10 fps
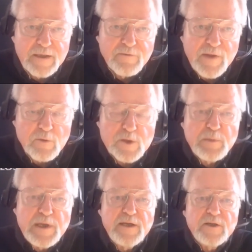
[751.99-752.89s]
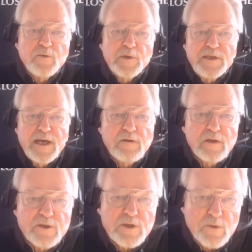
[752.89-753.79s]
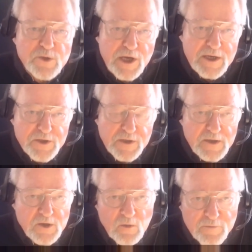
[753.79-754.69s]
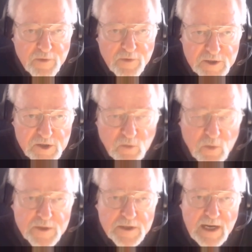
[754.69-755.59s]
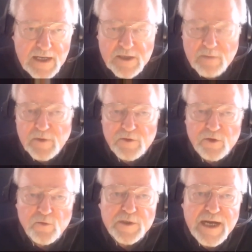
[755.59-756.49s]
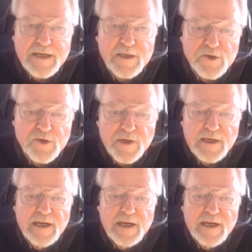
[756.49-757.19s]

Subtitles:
If they were speaking to a dental association, they told funny stories that had something to do with dentistry.